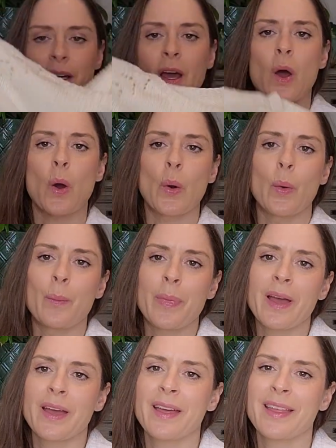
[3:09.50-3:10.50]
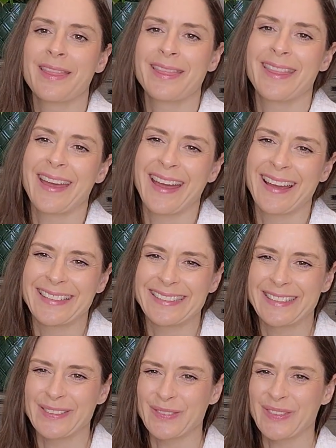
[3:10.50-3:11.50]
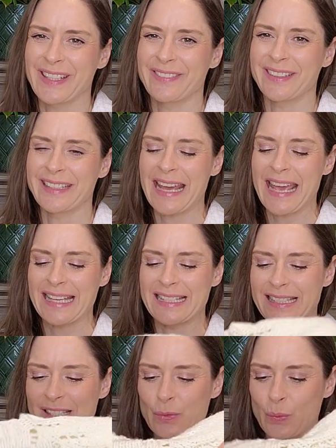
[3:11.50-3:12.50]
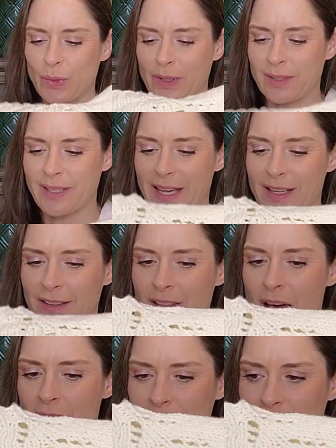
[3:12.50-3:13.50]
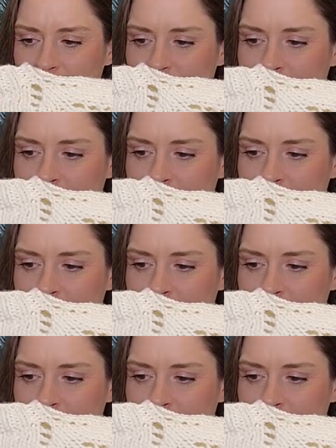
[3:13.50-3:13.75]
hope that the weaving ends will get lost